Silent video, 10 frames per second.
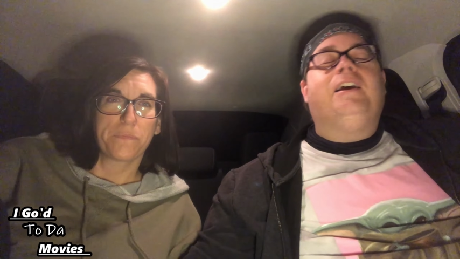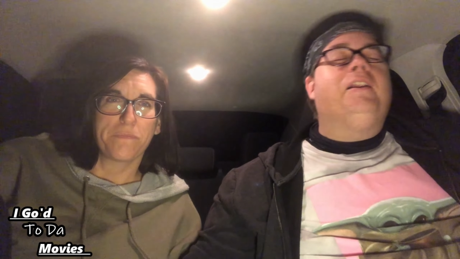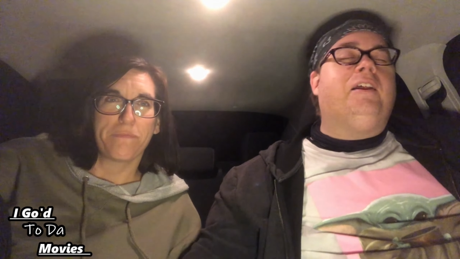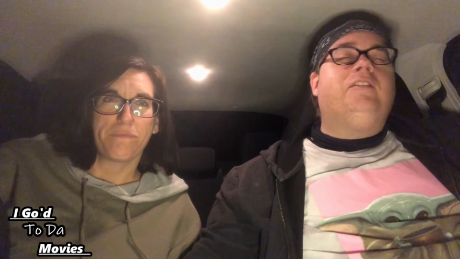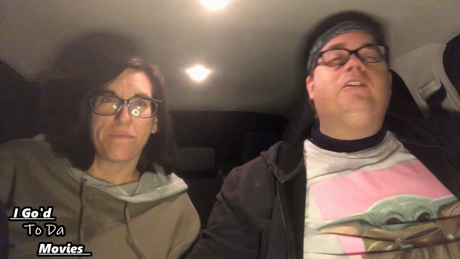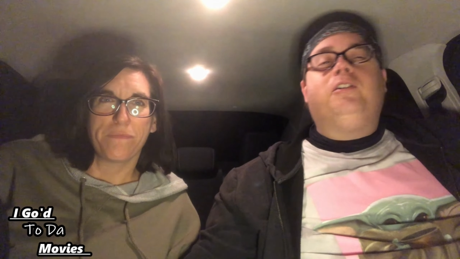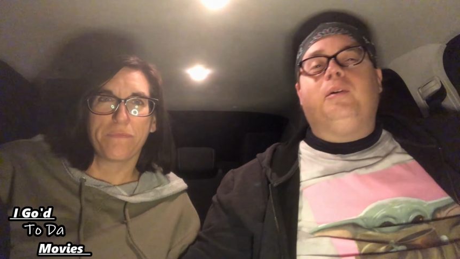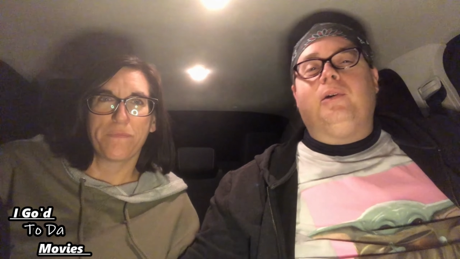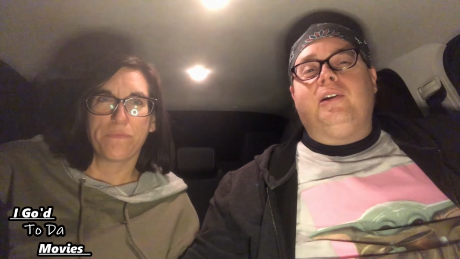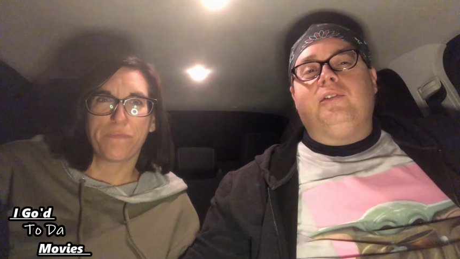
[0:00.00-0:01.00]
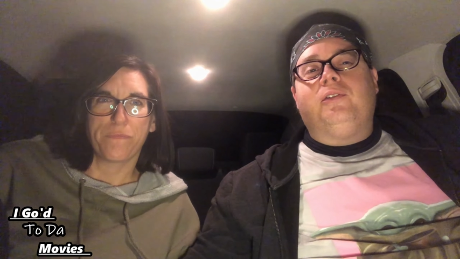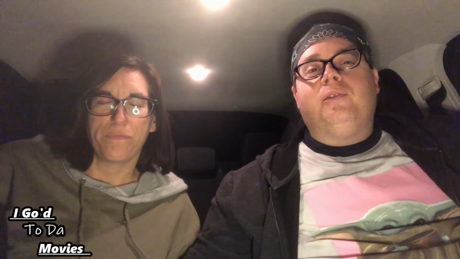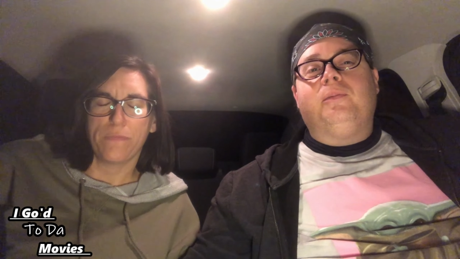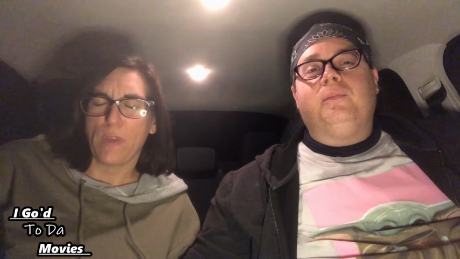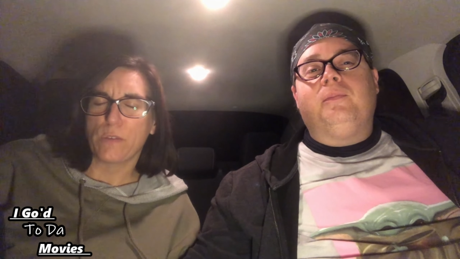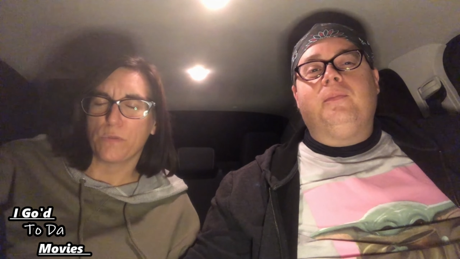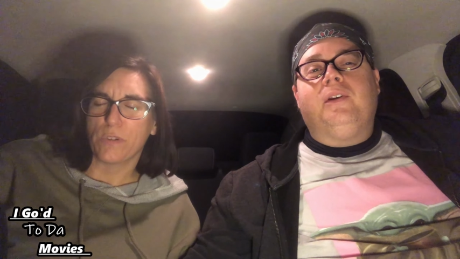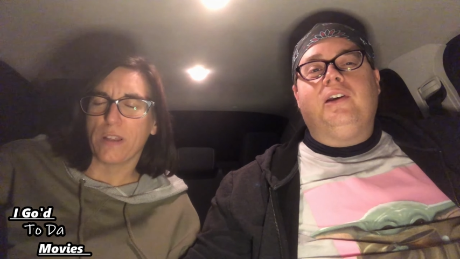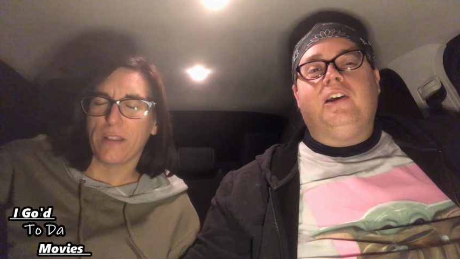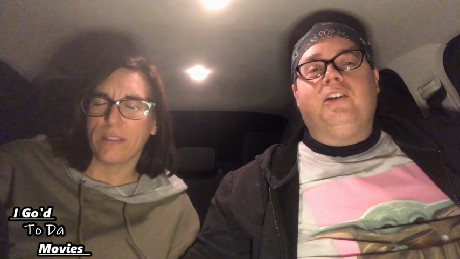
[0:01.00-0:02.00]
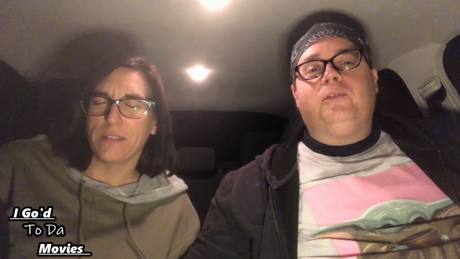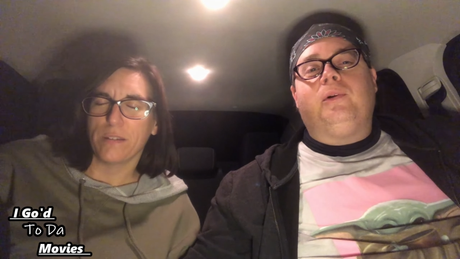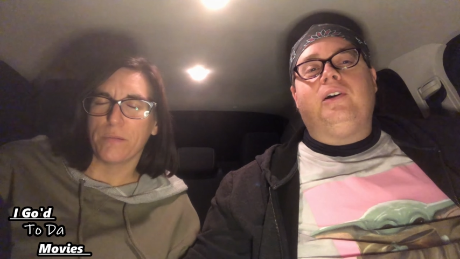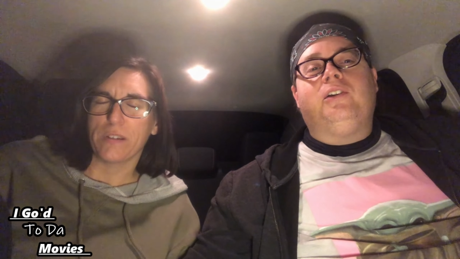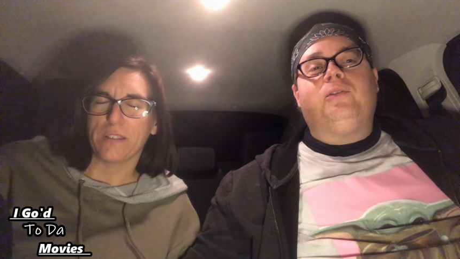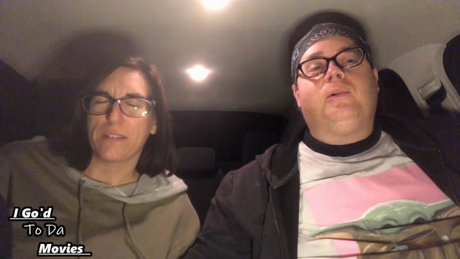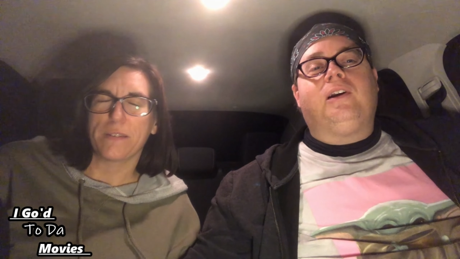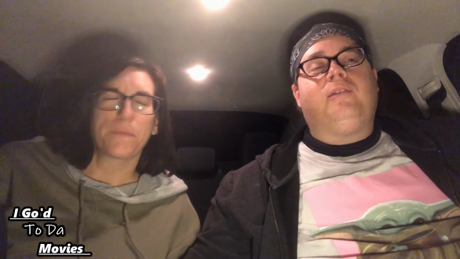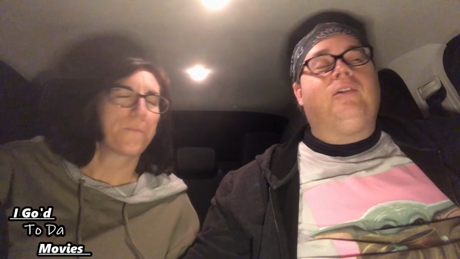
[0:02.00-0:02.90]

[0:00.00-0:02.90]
Speaker 1: they took liberties.
Speaker 2: That's what. is what liberties. is
Speaker 1: what I've